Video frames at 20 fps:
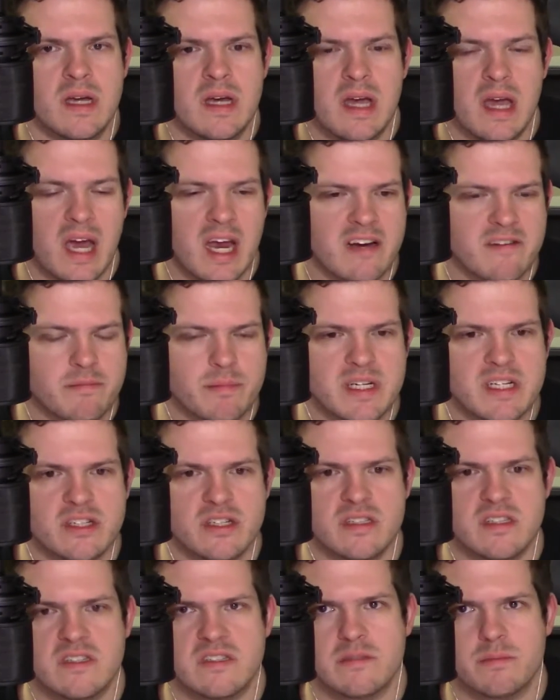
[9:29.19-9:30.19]
And I've
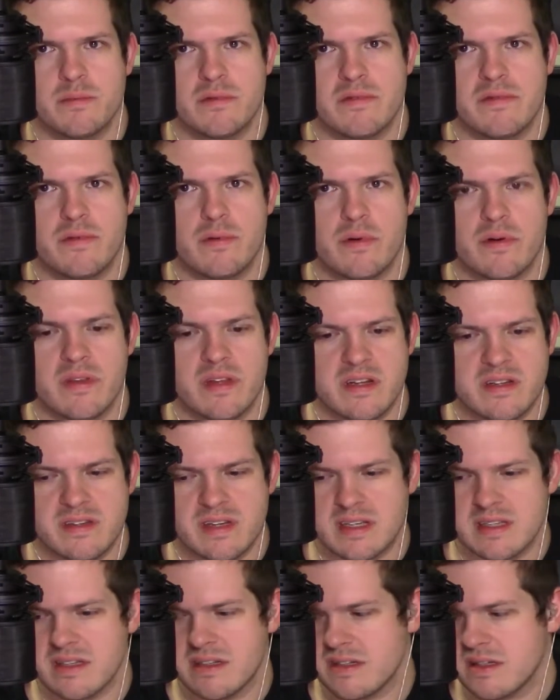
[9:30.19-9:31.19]
mentioned this before, that it's
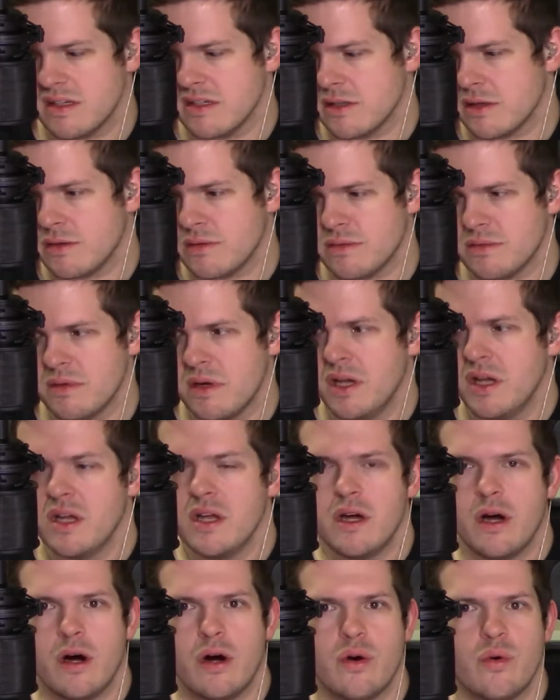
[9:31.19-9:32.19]
like this whole,
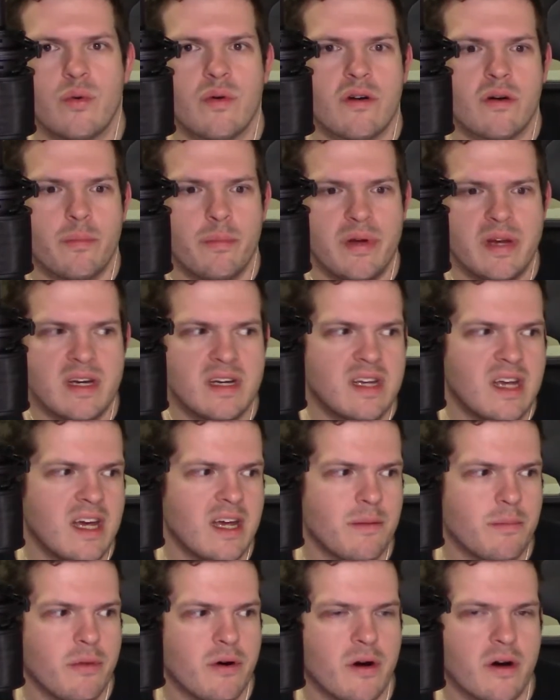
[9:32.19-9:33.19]
we're a big
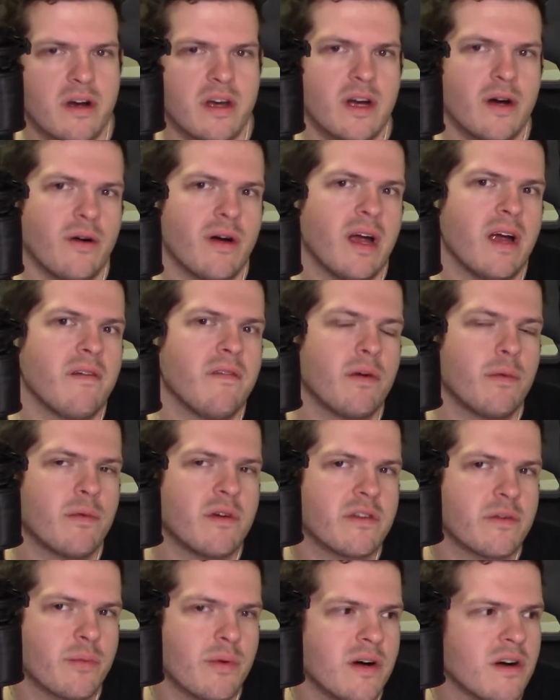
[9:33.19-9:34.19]
tent party,
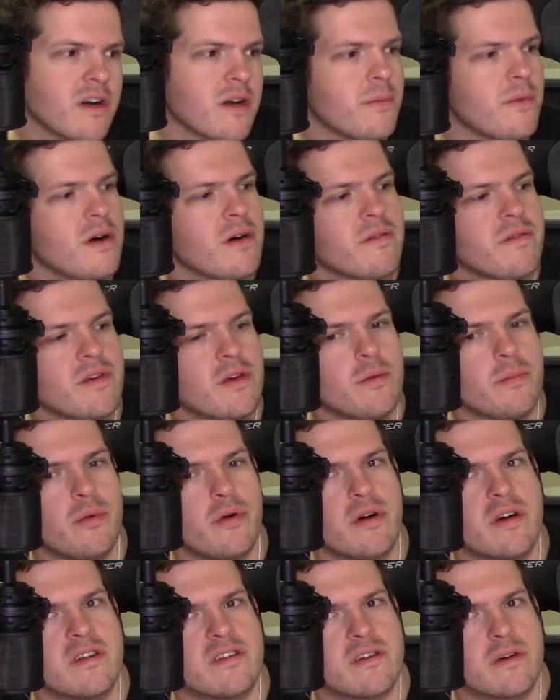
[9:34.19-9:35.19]
everyone's welcome, all
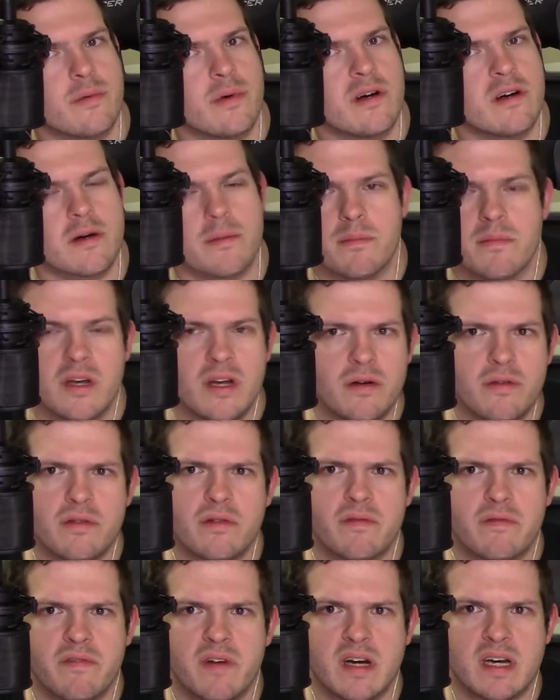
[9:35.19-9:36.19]
viewpoints are welcome. No, they're
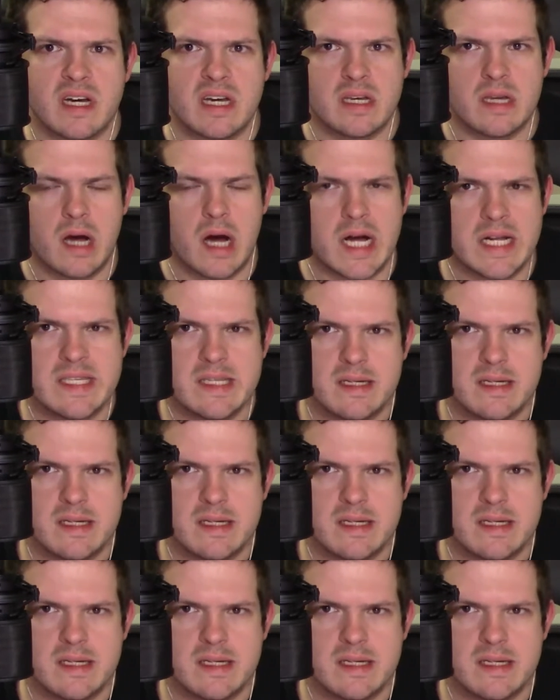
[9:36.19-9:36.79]
fucking not.